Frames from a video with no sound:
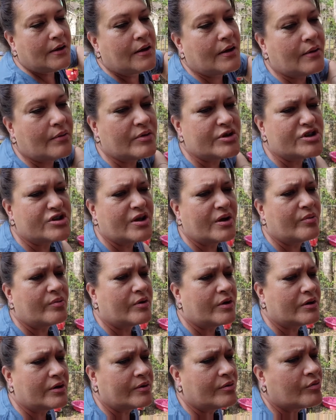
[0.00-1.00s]
Wish they
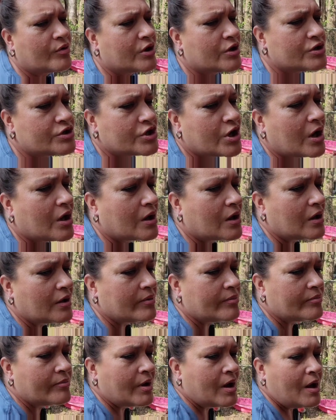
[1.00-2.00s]
really were chocolate,
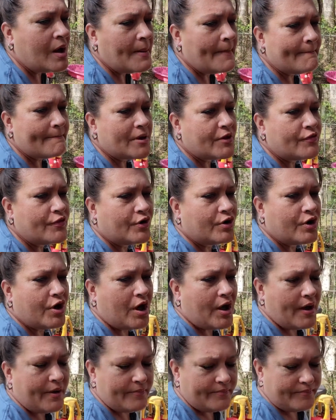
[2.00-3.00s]
but they're not.